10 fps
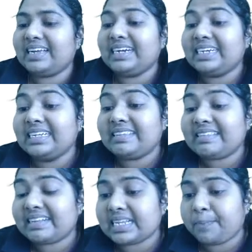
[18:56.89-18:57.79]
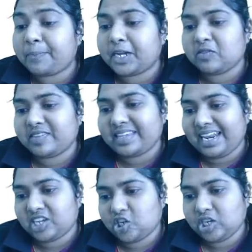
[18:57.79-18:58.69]
the disruptive
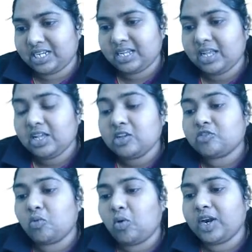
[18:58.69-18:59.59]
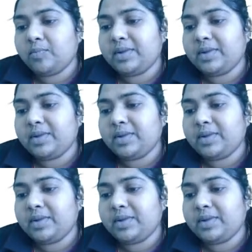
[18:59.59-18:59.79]
selection. So what do you